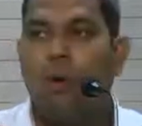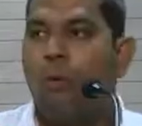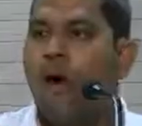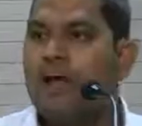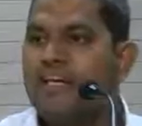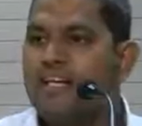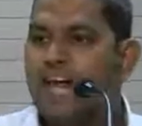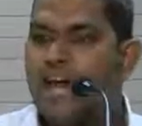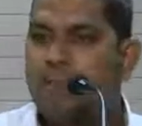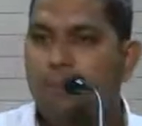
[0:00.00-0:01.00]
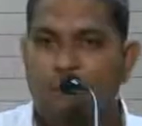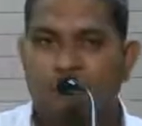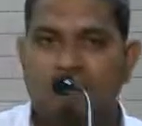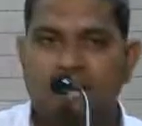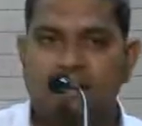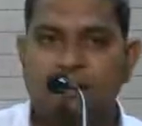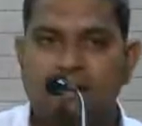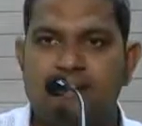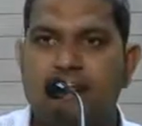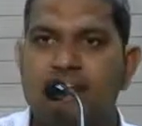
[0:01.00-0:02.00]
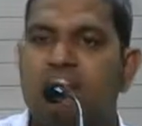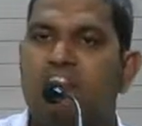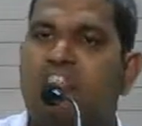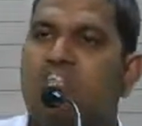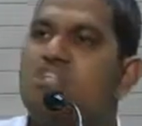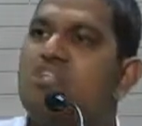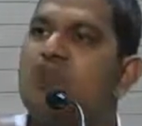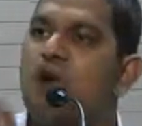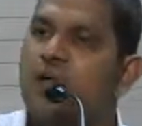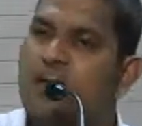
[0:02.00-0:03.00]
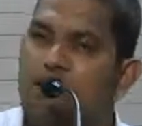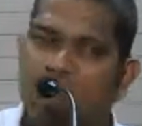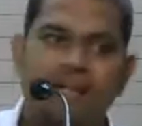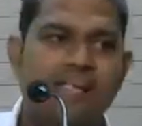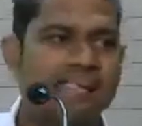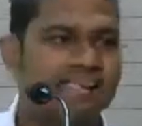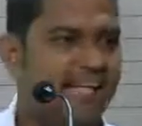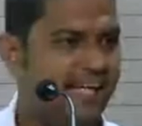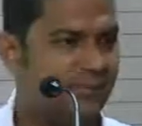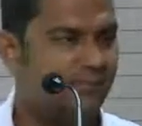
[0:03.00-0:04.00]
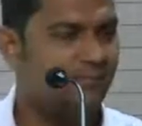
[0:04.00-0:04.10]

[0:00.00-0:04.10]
One type of expenses which is not at all necessary.